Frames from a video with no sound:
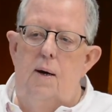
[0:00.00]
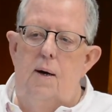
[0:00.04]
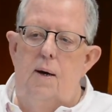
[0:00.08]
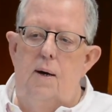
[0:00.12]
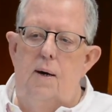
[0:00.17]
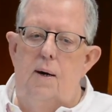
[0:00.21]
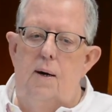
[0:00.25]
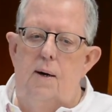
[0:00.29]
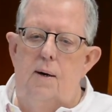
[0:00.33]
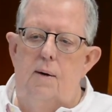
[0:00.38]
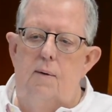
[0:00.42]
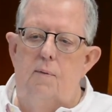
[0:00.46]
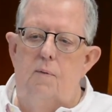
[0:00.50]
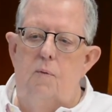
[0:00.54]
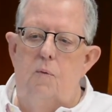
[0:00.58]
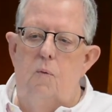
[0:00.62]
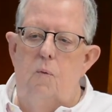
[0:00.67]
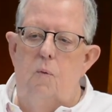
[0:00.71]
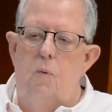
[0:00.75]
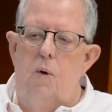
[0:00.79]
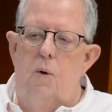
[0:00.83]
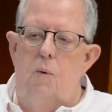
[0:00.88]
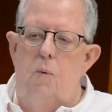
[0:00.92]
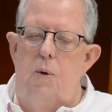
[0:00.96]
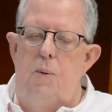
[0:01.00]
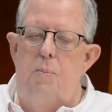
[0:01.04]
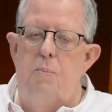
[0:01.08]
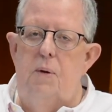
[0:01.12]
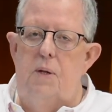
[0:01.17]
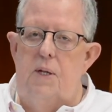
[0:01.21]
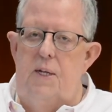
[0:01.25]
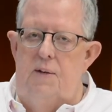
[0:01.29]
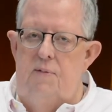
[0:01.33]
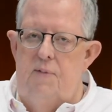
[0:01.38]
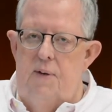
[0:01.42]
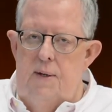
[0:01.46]
of what we
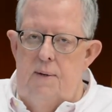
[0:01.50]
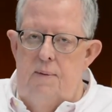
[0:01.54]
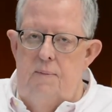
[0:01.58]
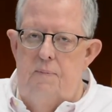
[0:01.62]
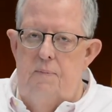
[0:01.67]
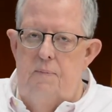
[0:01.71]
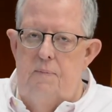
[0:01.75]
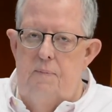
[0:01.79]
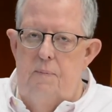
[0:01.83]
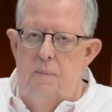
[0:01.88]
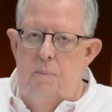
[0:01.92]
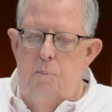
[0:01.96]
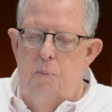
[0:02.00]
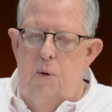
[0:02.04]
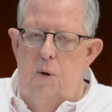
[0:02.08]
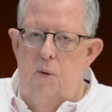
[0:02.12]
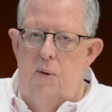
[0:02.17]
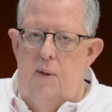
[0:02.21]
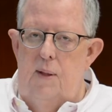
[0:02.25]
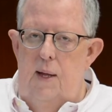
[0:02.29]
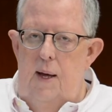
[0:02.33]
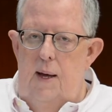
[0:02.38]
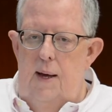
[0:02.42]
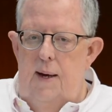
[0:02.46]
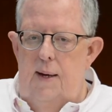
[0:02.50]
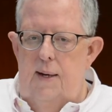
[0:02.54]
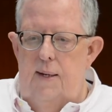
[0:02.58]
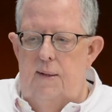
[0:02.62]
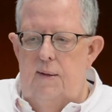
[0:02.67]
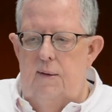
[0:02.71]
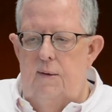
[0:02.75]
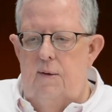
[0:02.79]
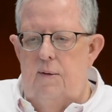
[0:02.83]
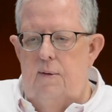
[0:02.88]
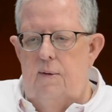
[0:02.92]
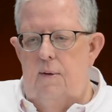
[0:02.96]
believe in, both
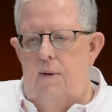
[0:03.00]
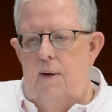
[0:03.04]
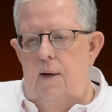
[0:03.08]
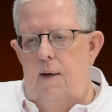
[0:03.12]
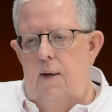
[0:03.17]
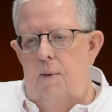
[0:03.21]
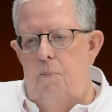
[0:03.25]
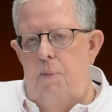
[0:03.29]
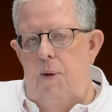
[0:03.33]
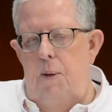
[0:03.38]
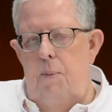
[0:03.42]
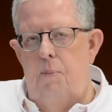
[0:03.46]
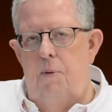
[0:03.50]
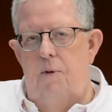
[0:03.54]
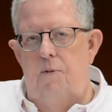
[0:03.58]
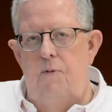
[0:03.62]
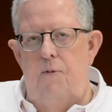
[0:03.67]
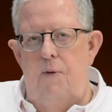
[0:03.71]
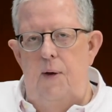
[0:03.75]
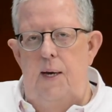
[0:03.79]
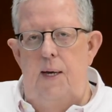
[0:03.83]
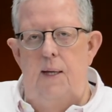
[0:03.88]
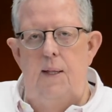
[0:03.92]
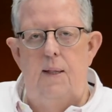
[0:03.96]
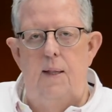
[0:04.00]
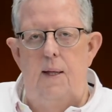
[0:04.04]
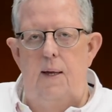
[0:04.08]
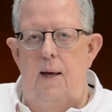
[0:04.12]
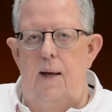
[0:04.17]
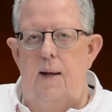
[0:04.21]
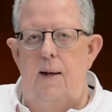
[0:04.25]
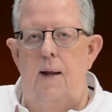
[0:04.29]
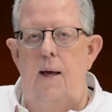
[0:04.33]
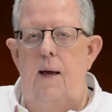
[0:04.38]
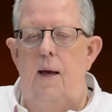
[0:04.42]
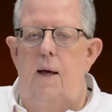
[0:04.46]
as people of faith
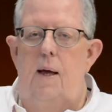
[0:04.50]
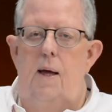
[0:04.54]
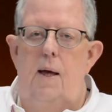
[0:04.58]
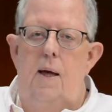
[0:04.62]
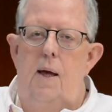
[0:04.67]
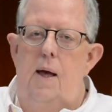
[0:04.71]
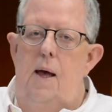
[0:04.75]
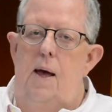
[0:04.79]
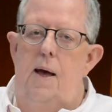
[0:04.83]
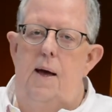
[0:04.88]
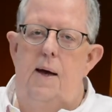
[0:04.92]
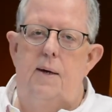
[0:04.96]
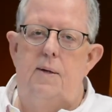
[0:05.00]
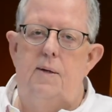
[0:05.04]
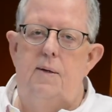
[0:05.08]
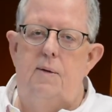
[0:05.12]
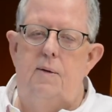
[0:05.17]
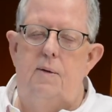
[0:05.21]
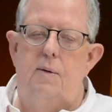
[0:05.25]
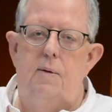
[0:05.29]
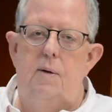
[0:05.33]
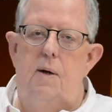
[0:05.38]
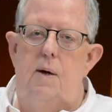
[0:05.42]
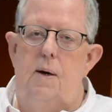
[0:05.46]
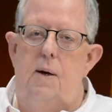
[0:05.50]
and as